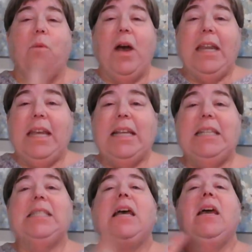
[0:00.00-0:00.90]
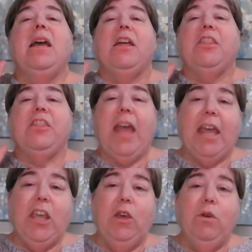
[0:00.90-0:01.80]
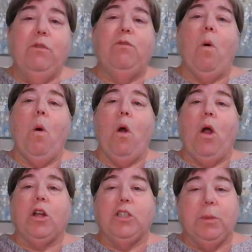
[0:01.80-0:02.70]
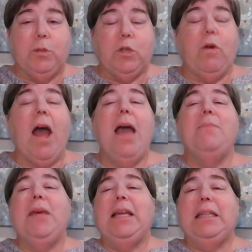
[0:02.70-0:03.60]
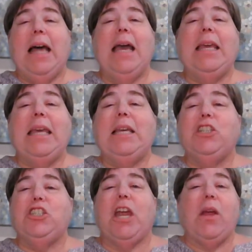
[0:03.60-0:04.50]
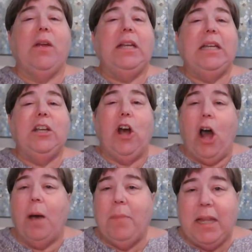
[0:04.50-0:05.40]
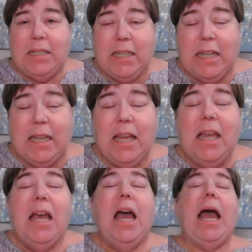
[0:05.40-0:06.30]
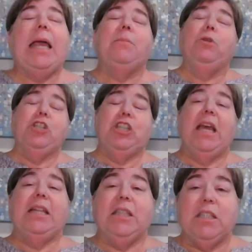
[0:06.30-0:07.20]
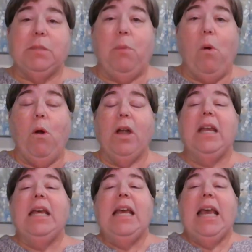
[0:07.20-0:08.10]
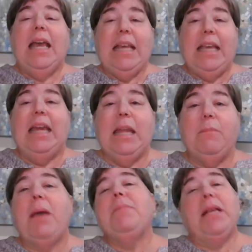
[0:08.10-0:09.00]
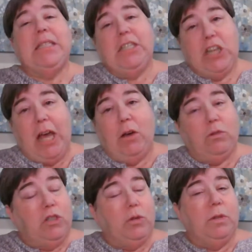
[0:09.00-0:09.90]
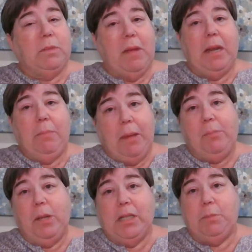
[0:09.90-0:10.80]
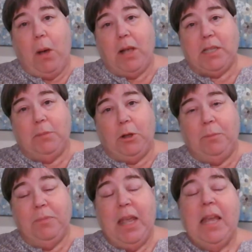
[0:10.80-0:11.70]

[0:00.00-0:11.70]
One is thank you for subscribing, liking, sharing, commenting. I appreciate the support and getting my message out to as many people as possible.